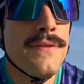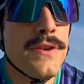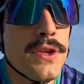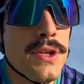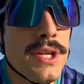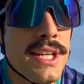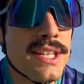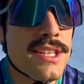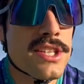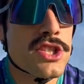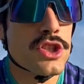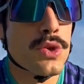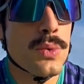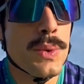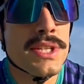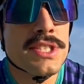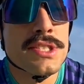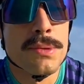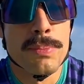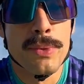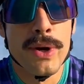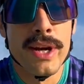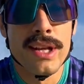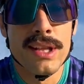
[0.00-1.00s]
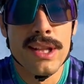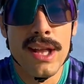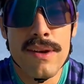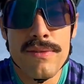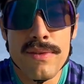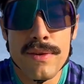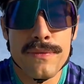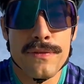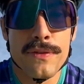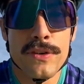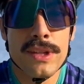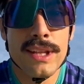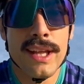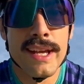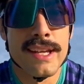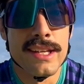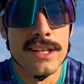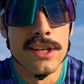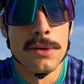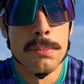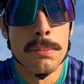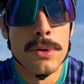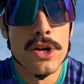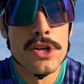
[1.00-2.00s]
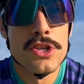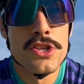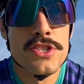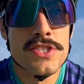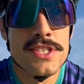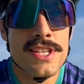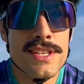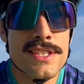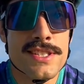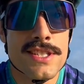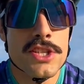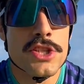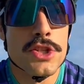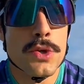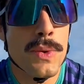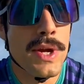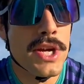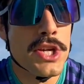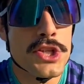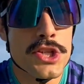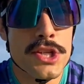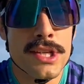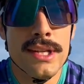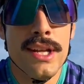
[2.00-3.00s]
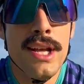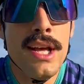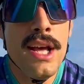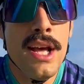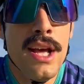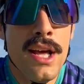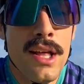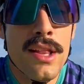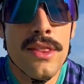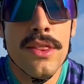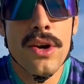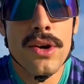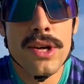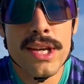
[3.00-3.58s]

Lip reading: you need to squeeze the brake lever for like an emergency situation, they'll